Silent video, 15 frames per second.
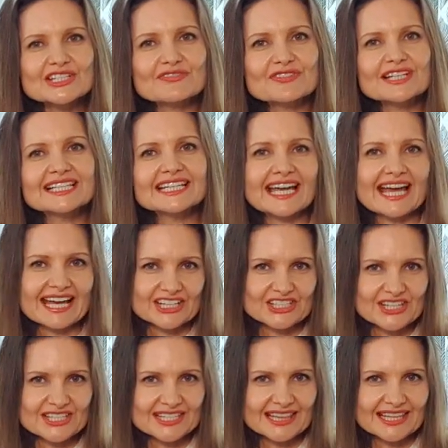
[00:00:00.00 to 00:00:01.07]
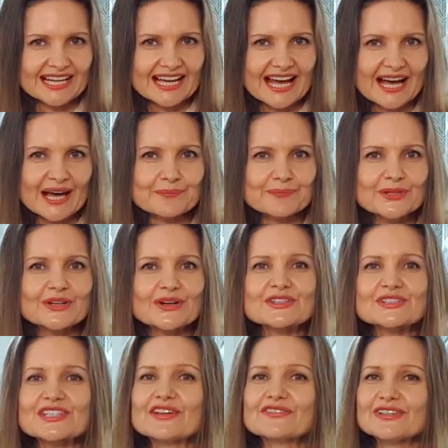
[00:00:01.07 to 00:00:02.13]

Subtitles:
is feeling anxious in the car because they're